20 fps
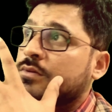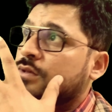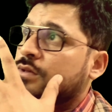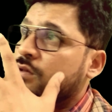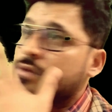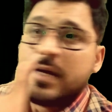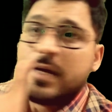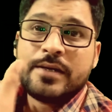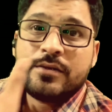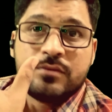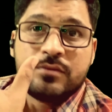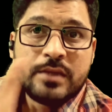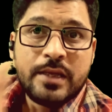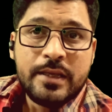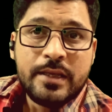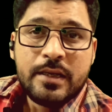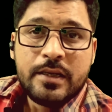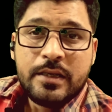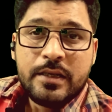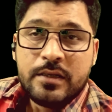start to
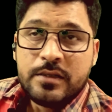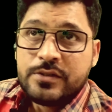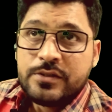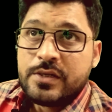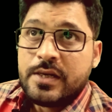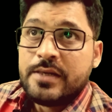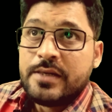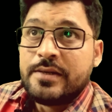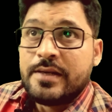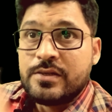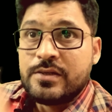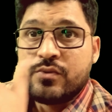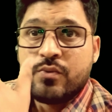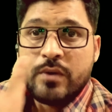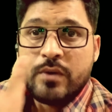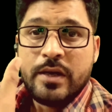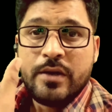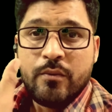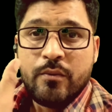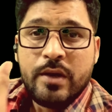think in English, and that's
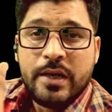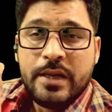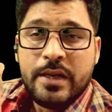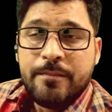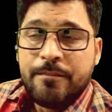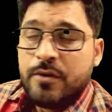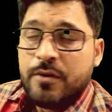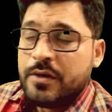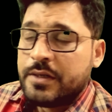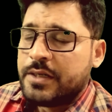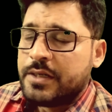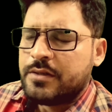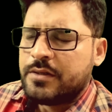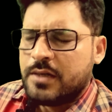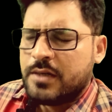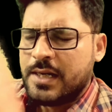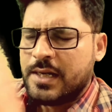really important.